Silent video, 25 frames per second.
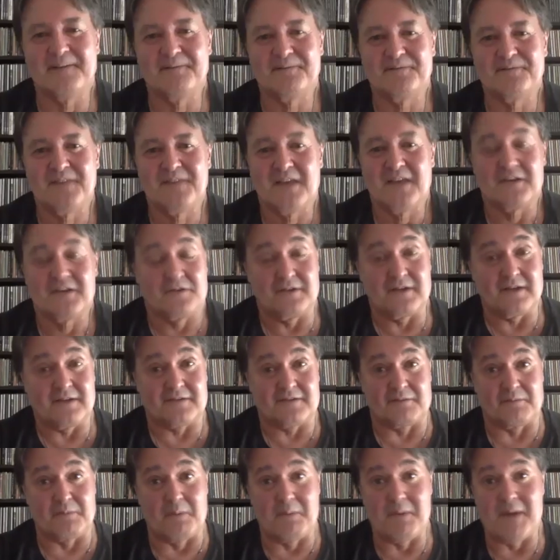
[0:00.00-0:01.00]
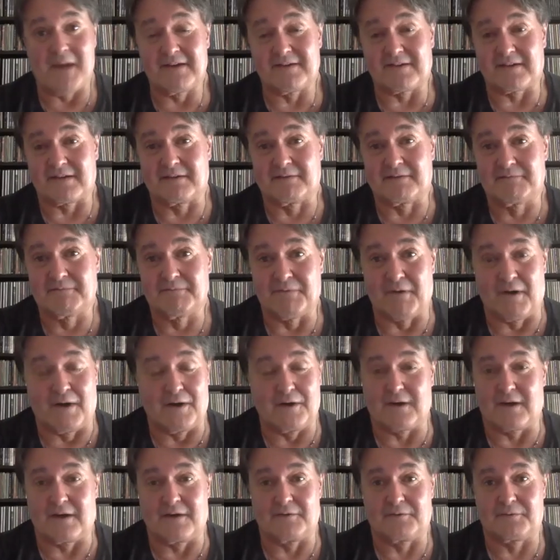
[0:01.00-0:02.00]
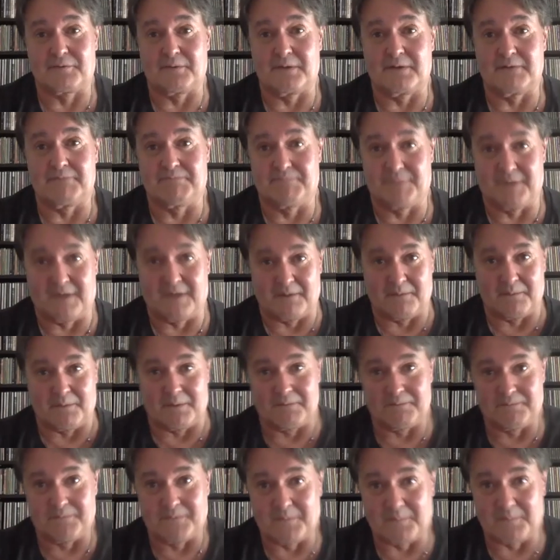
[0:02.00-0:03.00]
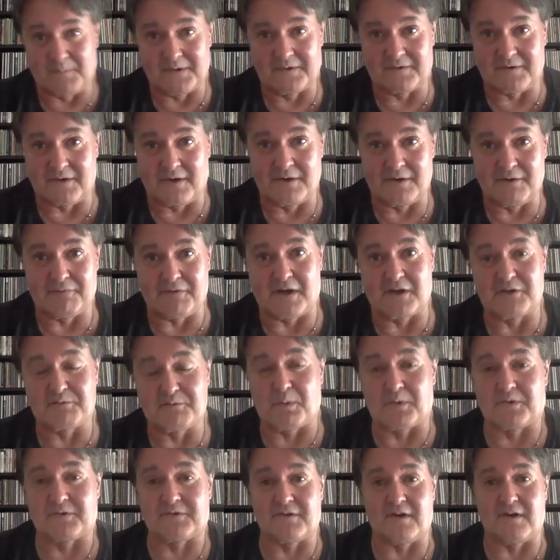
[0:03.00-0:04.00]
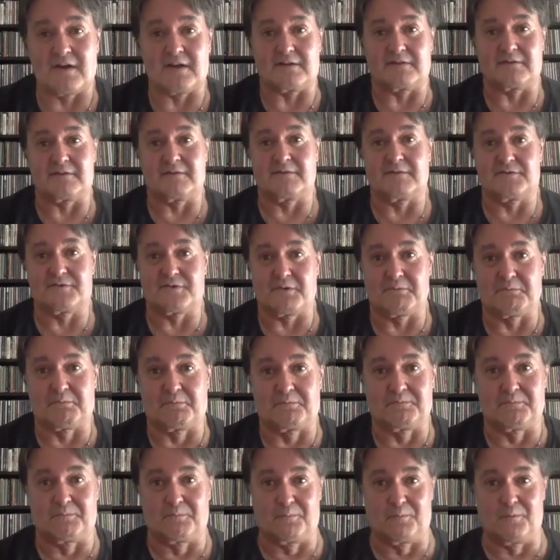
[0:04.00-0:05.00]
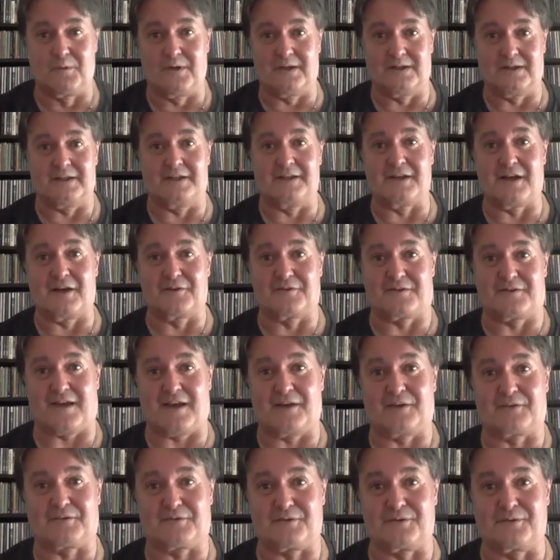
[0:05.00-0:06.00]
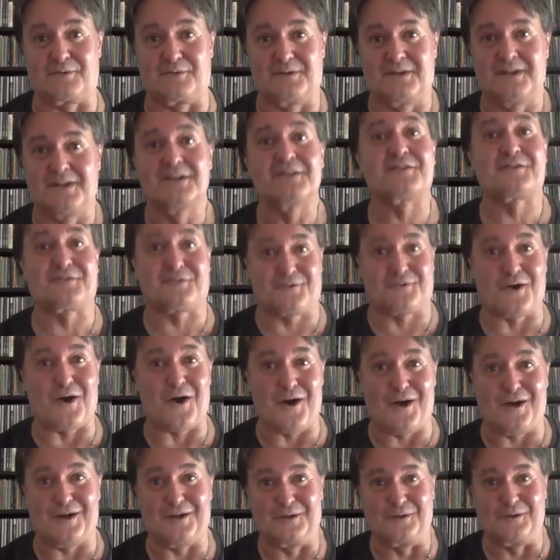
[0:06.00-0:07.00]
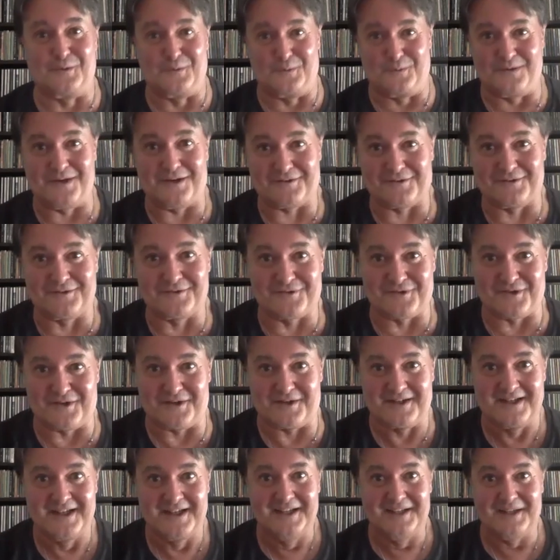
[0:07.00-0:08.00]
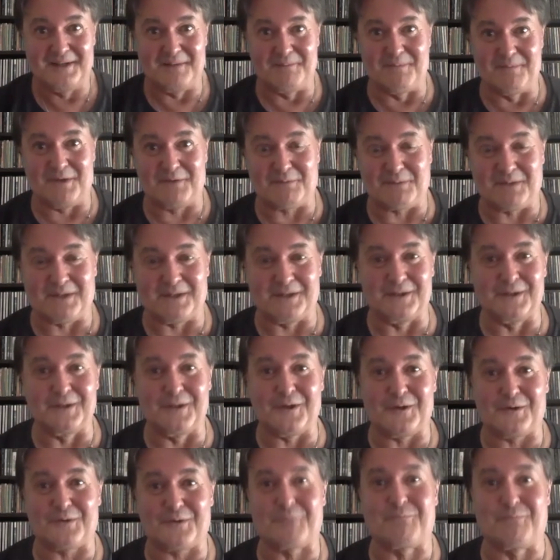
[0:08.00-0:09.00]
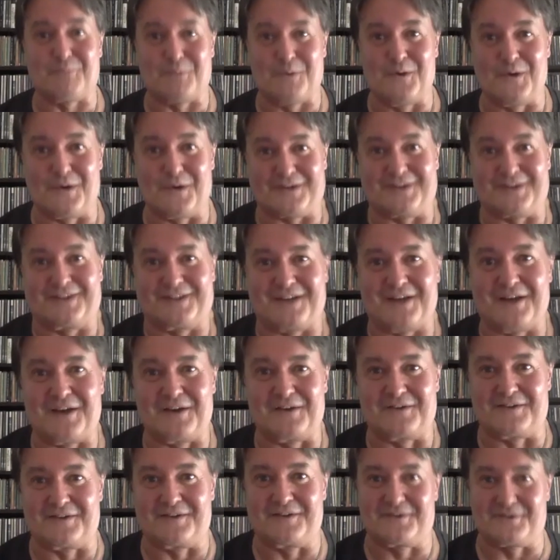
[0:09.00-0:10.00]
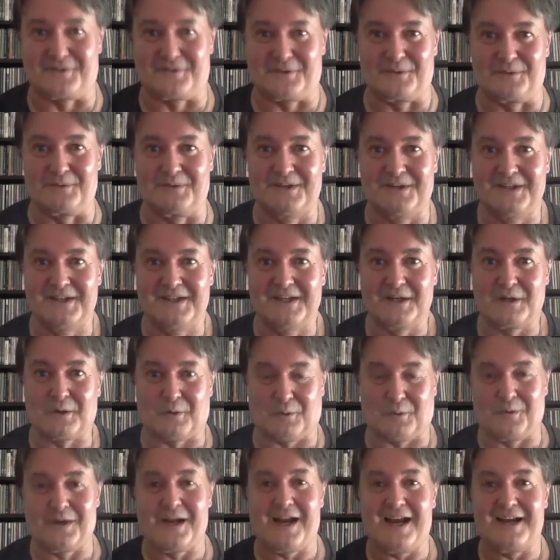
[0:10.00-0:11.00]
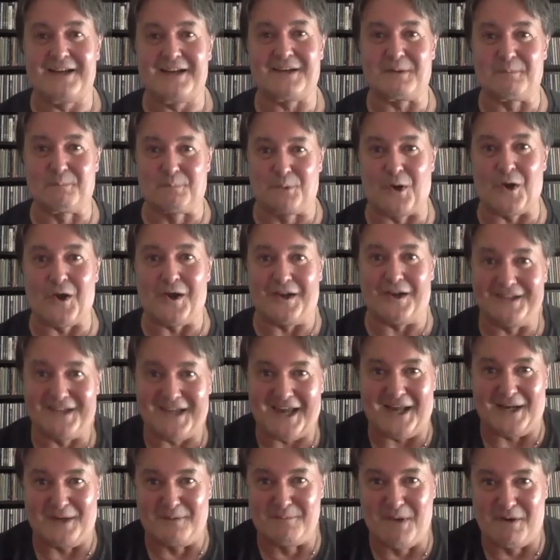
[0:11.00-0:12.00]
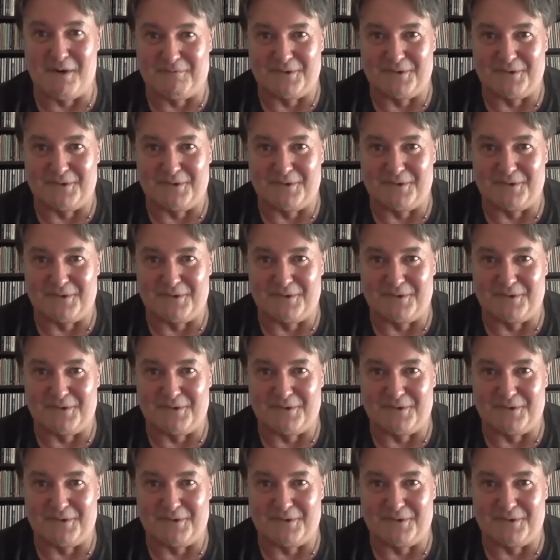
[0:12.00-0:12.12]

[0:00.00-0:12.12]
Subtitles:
Yeah, she does some amazing photos. We see on your Facebook site. She really knows how to style you, doesn't she? There must be a lot of work that goes into creating Brian